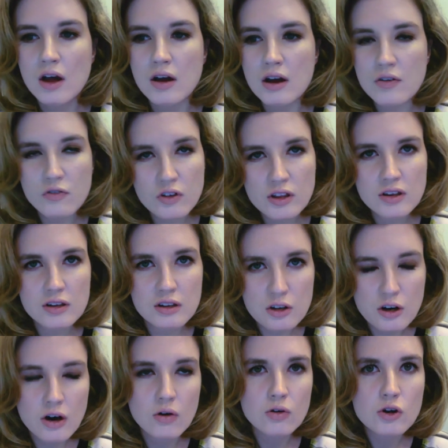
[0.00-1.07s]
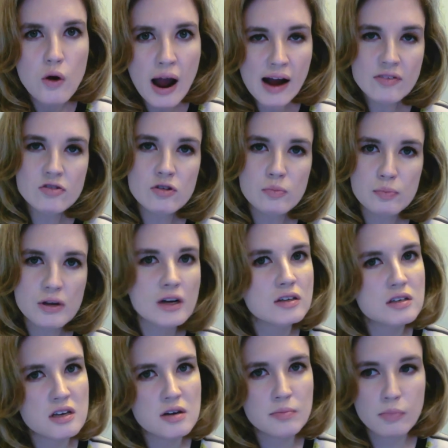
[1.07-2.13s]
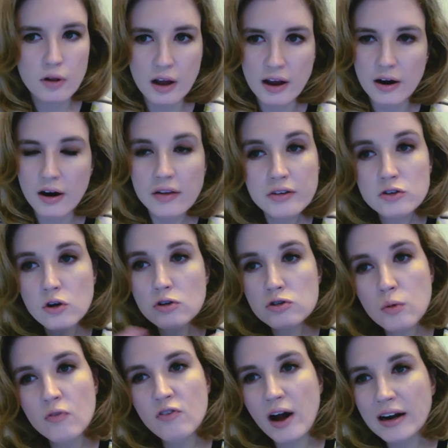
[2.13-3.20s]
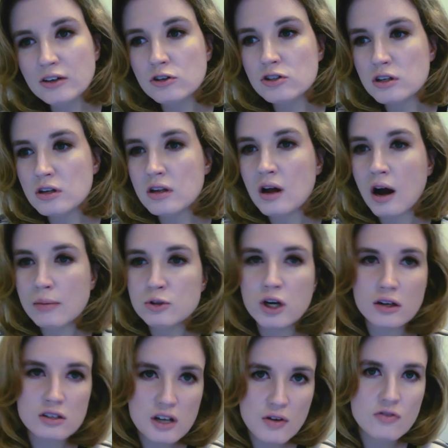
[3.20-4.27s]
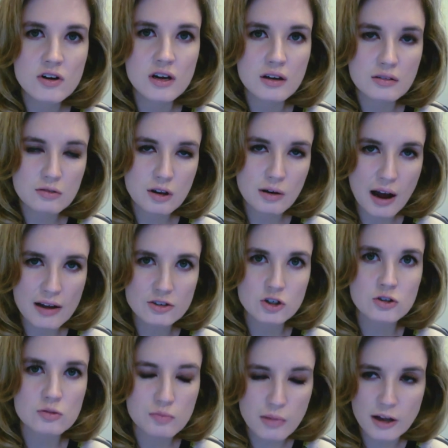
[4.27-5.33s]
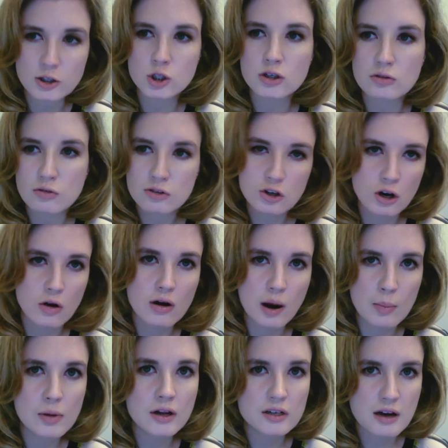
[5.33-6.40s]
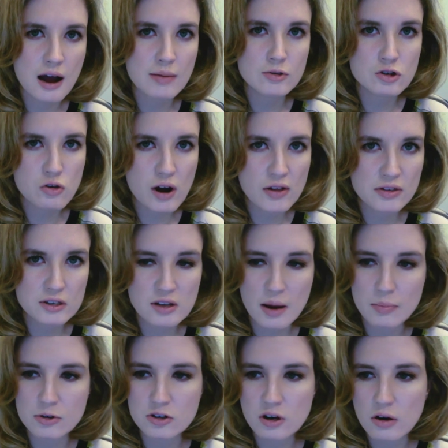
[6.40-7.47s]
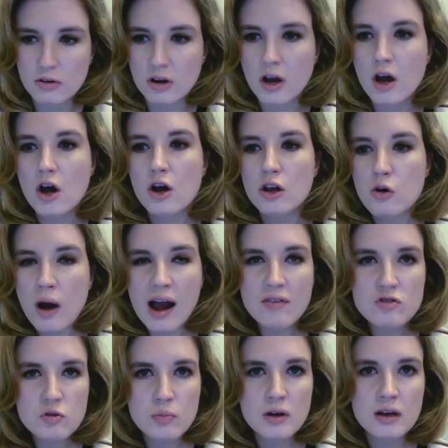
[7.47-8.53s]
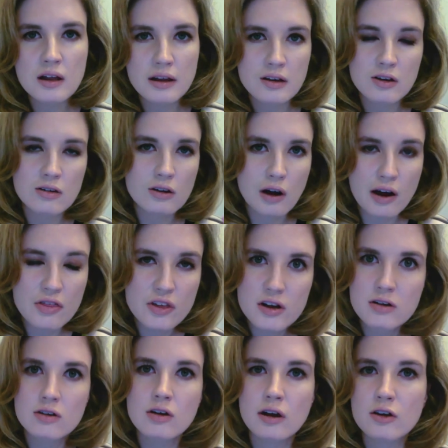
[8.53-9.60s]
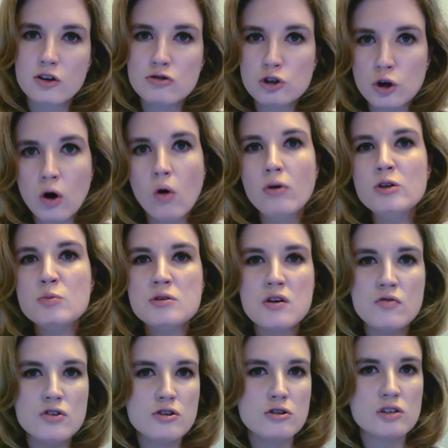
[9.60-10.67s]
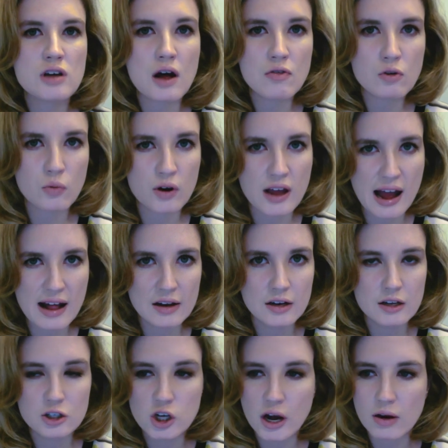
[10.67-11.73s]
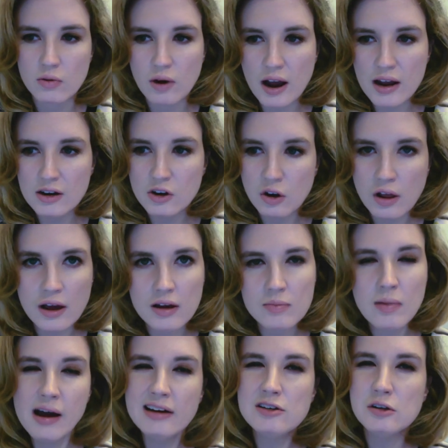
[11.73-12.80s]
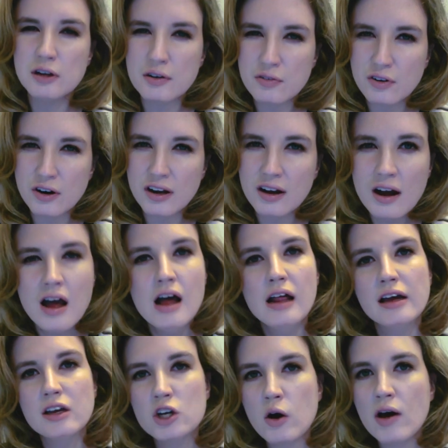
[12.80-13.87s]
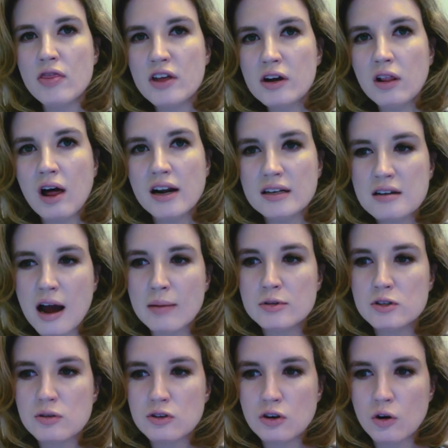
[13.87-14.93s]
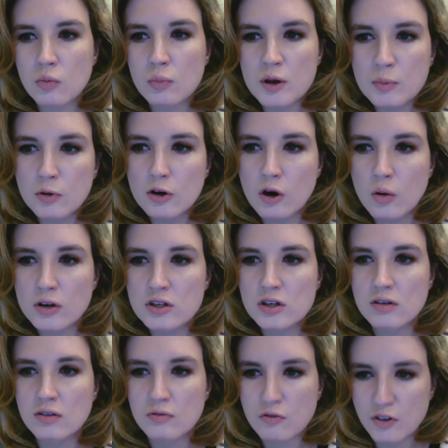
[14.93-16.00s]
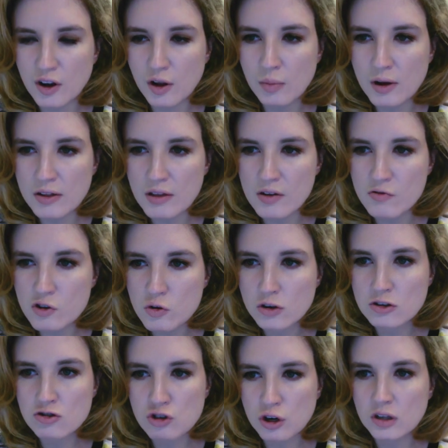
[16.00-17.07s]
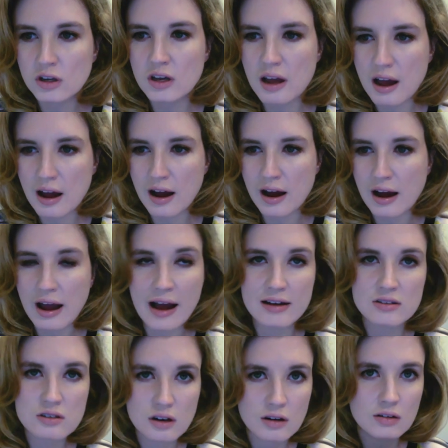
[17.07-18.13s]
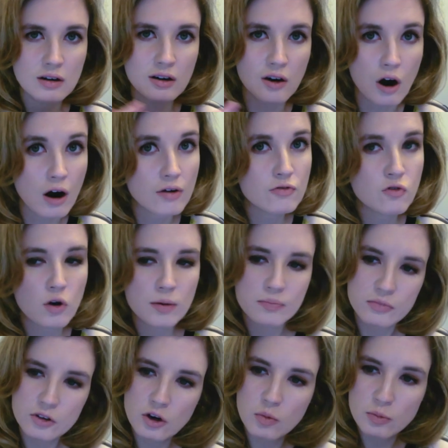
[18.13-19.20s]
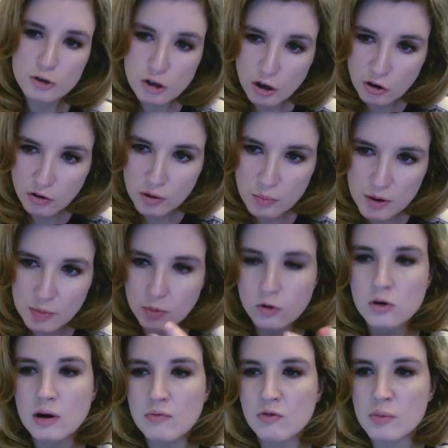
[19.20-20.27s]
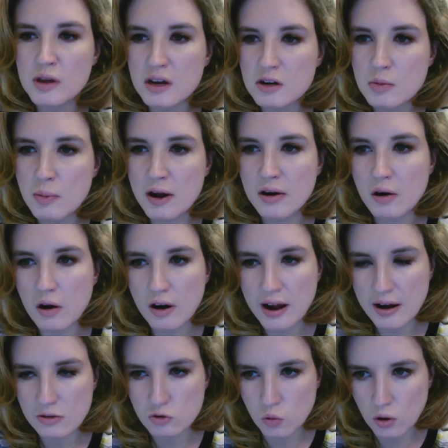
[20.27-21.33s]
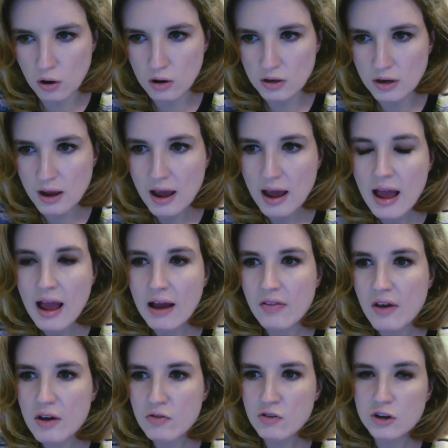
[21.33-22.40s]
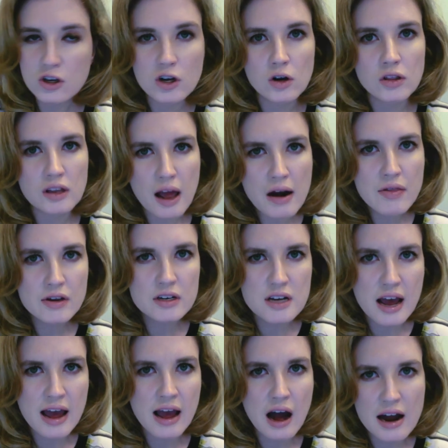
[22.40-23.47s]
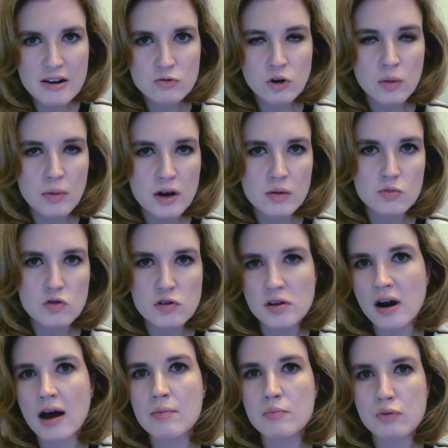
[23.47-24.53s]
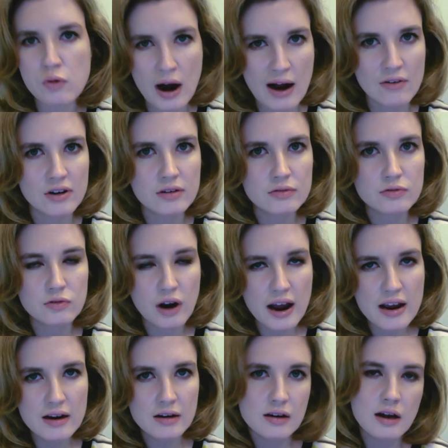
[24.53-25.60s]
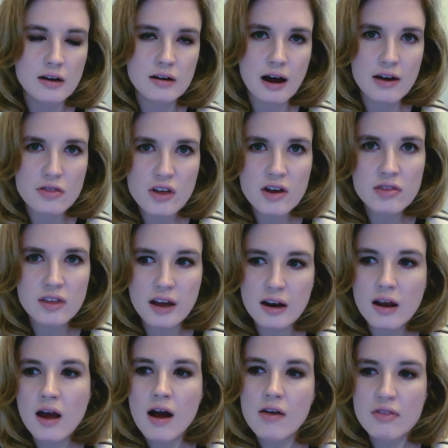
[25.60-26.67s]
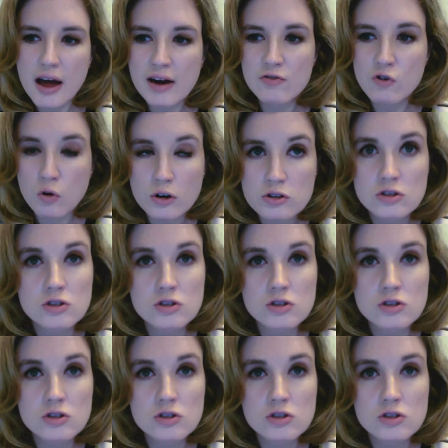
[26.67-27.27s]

If, you know, you have to be a team player. And this also factors into the objectivity that I just mentioned, you know, a couple of times throughout this episode. You have to be, like, I think, you know, like, you should always be giving yourself a reality check, right? You're like, am I delivering? Like, you know, I think a lot of times, you know, people go into the film and they view it strictly as an art form, you know, particularly people who come from the independent art house world. And they feel, you know, at the end of the day, I just want to make a movie that I'm proud of, right? And I think that that, of course,